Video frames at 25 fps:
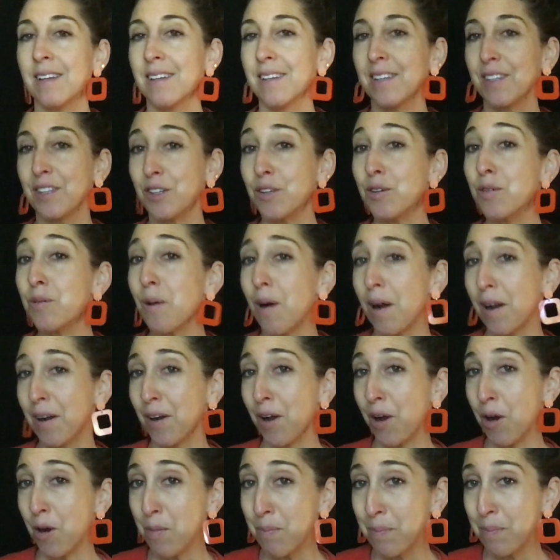You
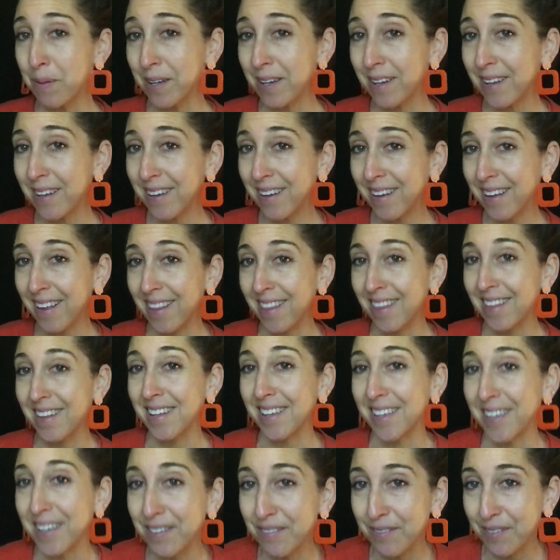are opening the
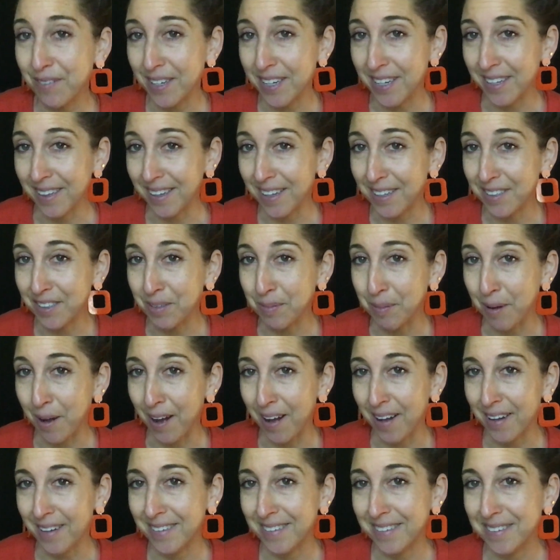infinite
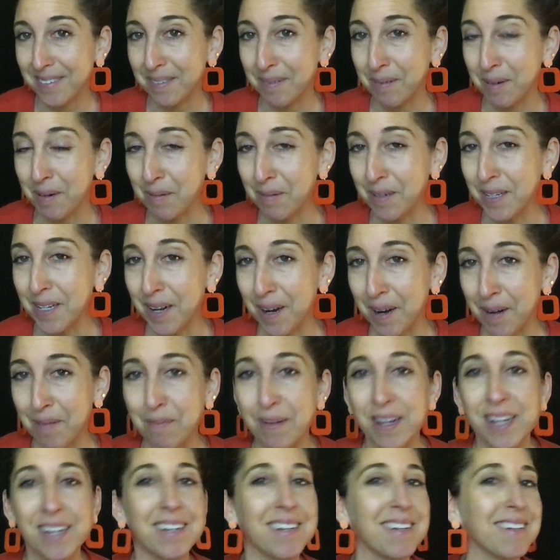lunchbox where we are
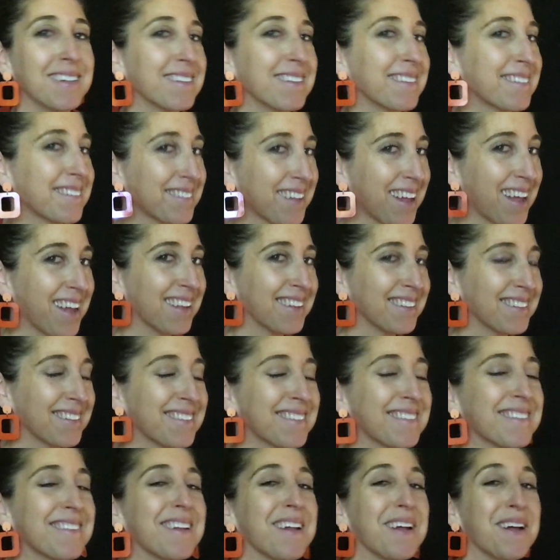making
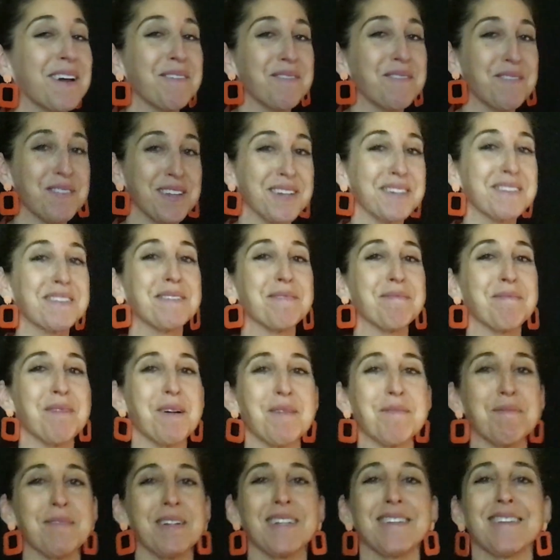sense of this
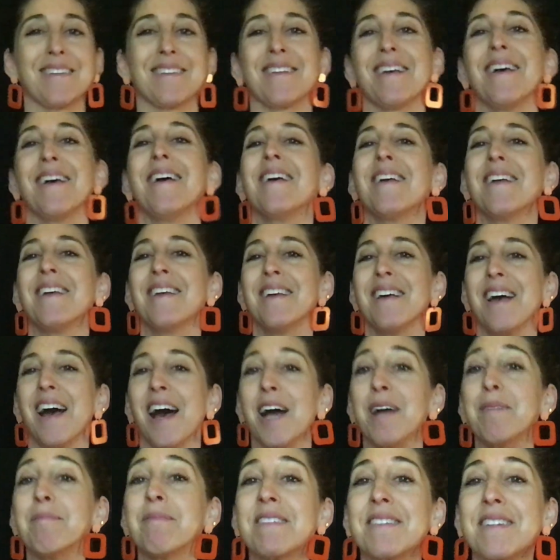moment.
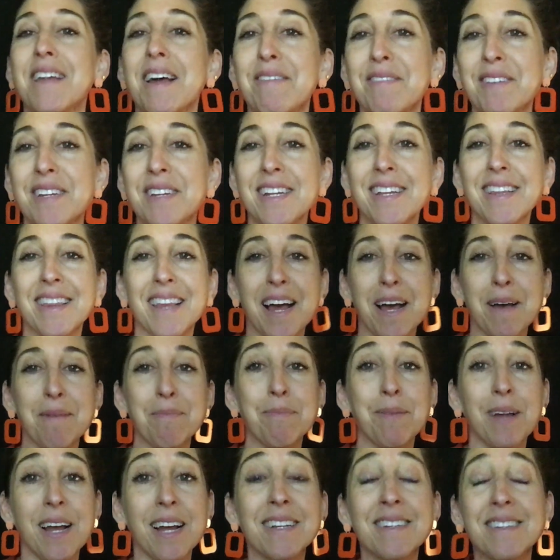I'm Stephanie Lepp,
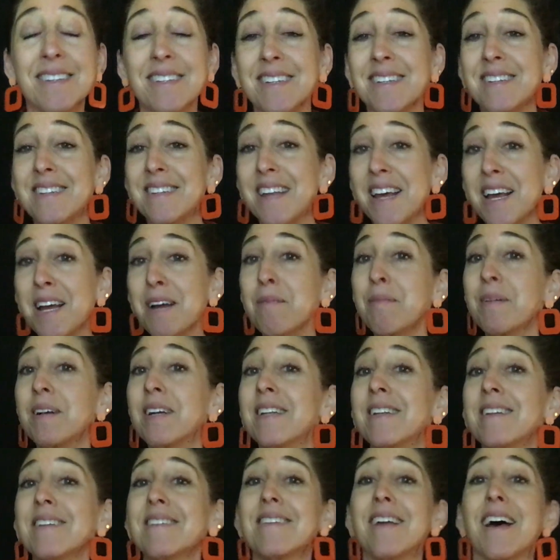and today we're
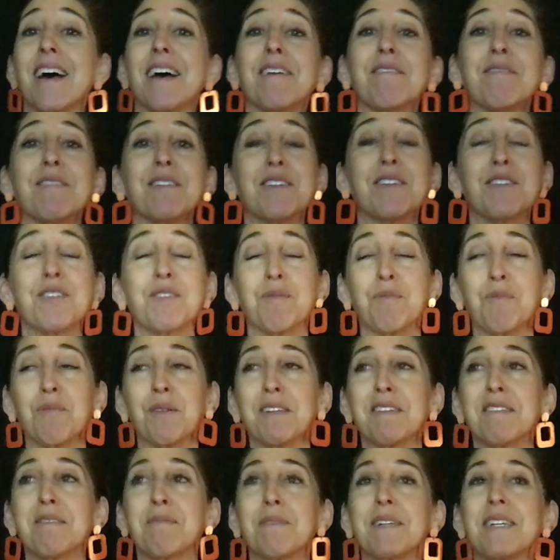going to dive into
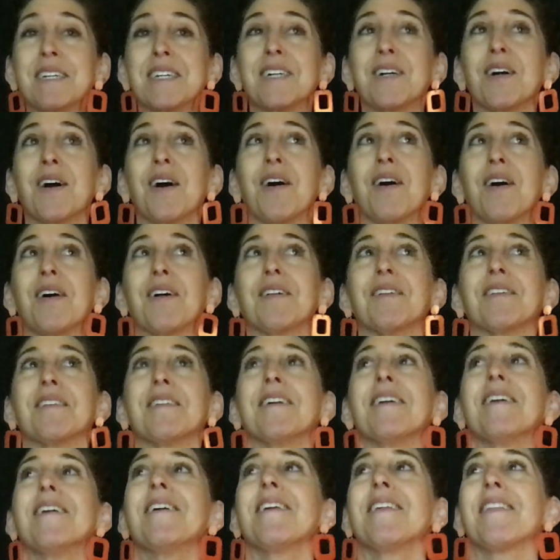what's being called
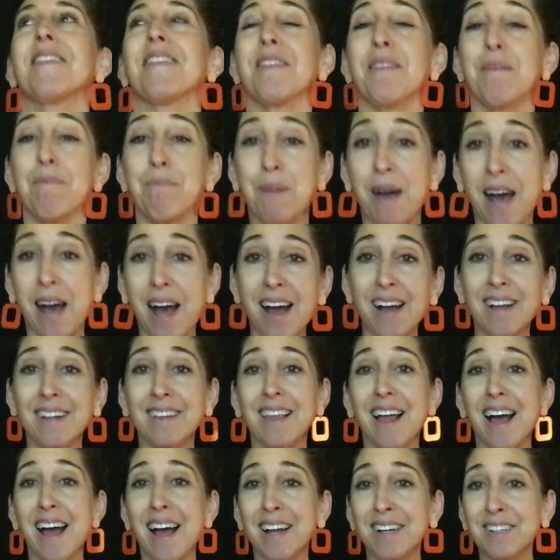the
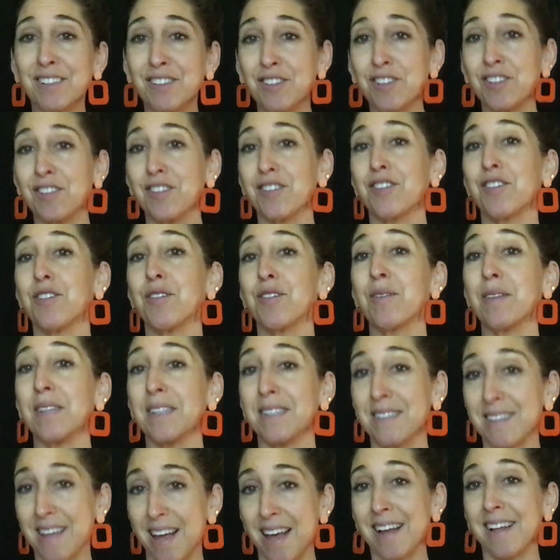backlash to the
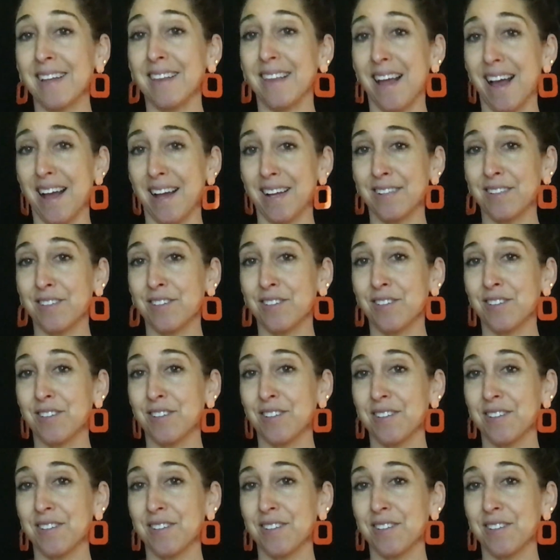techlash.